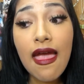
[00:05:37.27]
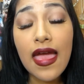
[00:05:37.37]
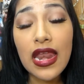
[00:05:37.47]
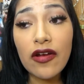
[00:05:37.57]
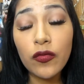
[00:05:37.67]

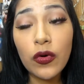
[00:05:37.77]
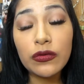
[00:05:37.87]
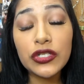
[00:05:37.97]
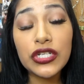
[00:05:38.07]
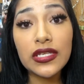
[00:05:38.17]
And everyone
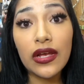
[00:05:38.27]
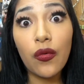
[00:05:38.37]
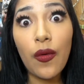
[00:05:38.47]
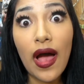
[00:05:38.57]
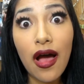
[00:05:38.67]
was just
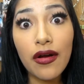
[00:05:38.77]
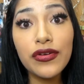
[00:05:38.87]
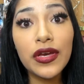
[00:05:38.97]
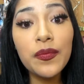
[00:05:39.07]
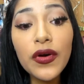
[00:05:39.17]
like, wow,
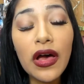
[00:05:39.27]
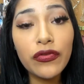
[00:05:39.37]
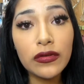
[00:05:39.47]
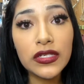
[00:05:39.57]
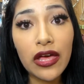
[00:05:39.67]
you can pull off
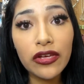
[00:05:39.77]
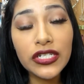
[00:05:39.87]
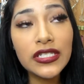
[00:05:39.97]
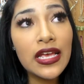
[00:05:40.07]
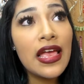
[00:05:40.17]
those
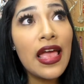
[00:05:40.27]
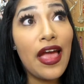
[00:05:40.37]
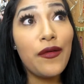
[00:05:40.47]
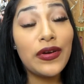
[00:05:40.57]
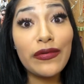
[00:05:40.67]
colors.
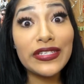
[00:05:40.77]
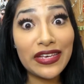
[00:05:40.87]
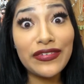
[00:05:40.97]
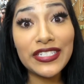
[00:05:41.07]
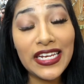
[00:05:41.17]
And when I was
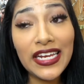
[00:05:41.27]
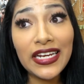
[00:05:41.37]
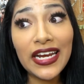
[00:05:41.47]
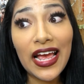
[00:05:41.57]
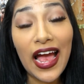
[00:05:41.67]

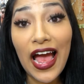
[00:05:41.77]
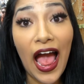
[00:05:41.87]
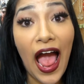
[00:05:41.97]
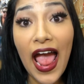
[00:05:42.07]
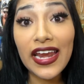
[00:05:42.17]
17,
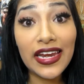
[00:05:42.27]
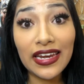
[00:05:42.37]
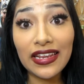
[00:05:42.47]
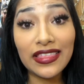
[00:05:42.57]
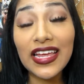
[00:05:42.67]
I
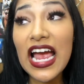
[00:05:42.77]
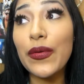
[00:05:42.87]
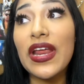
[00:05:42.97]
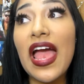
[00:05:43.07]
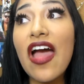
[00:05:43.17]
didn't think I
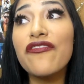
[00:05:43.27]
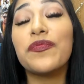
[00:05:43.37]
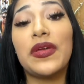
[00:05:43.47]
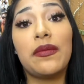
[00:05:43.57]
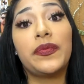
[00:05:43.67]
would ever
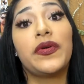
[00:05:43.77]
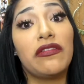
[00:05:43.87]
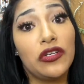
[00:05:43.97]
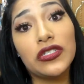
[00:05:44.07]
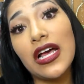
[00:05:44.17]
be able to pull
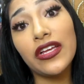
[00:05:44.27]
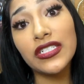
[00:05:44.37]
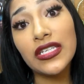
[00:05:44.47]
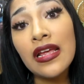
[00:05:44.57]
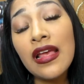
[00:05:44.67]
off those
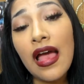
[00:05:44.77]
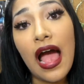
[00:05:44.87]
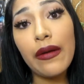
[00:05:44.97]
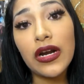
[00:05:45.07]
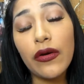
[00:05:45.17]
colors.
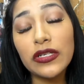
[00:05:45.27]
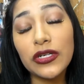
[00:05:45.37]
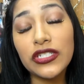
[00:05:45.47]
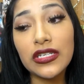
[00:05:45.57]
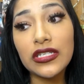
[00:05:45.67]
I would always
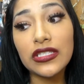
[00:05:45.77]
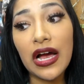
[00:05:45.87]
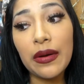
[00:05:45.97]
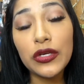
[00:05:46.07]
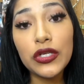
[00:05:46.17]
watch these
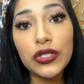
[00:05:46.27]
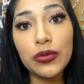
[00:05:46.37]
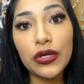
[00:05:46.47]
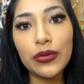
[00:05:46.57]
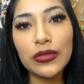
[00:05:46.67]
um, YouTube
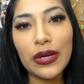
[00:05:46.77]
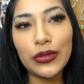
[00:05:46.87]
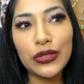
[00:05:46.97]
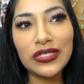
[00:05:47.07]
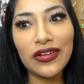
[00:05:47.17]
gurus that would
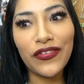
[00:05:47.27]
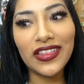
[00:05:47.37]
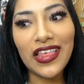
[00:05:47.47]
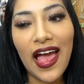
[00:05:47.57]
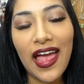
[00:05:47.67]
do stuff
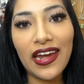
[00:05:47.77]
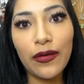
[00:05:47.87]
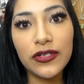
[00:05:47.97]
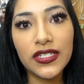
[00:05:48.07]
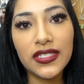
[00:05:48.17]
like that. And I
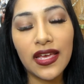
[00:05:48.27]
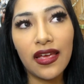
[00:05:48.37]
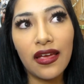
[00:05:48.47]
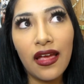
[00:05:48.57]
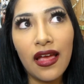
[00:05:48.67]
was just like,